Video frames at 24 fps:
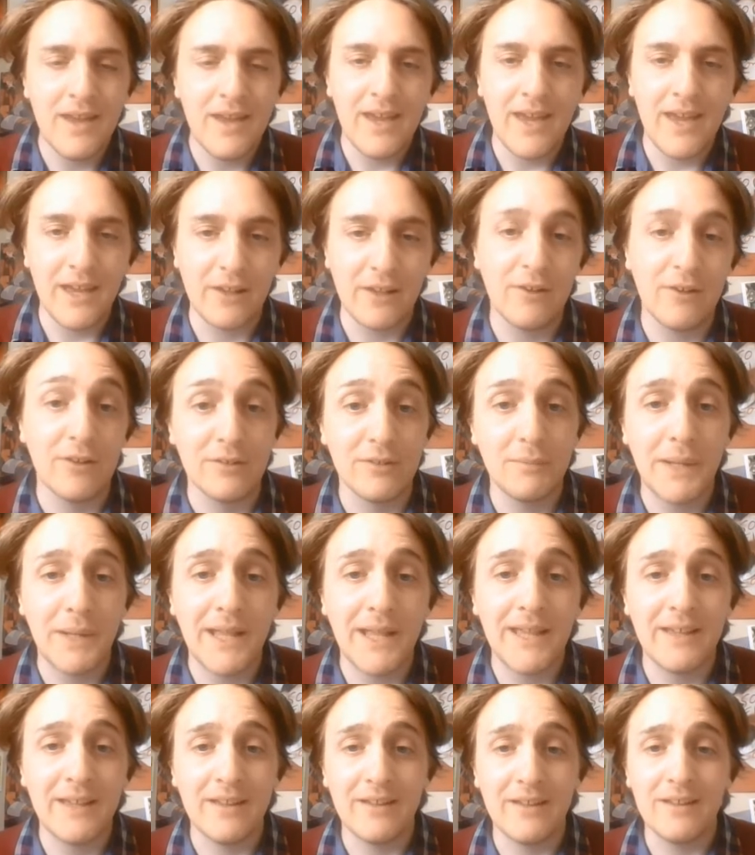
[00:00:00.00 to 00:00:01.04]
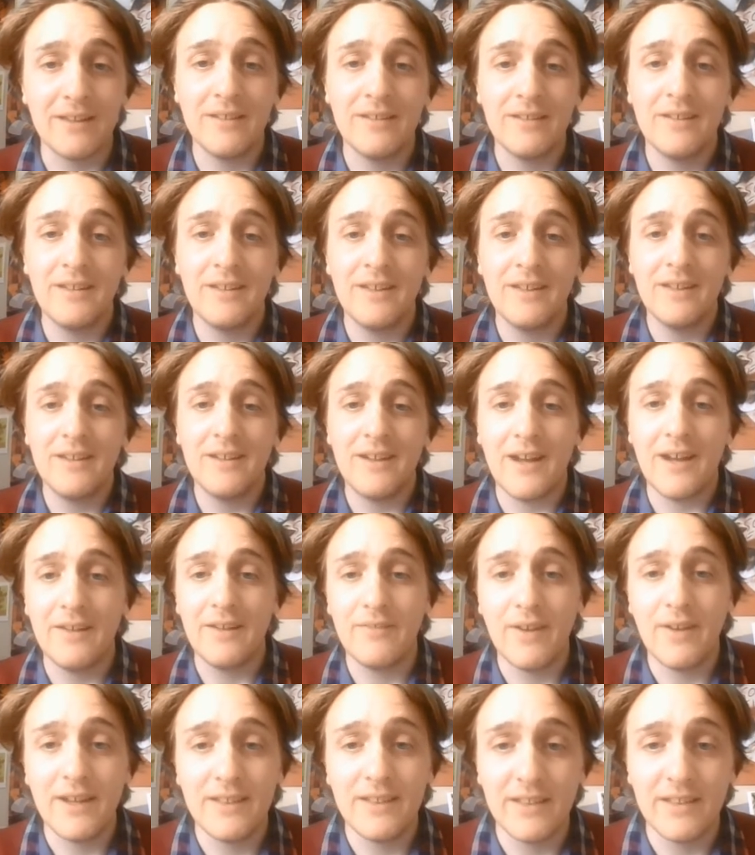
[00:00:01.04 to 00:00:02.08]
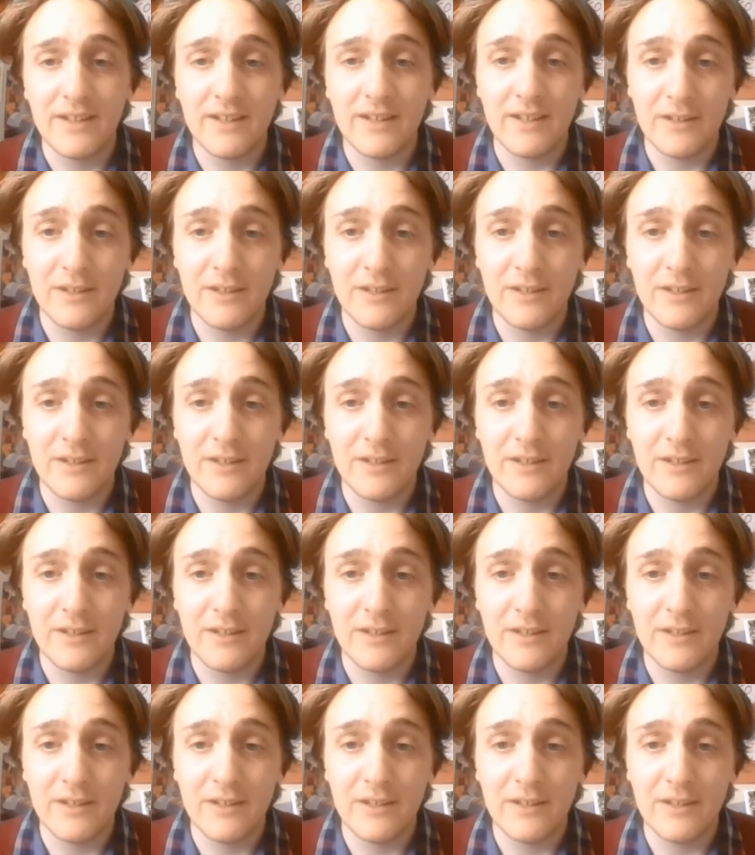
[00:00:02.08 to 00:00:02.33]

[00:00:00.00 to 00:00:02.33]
In cosplaying her, I find that I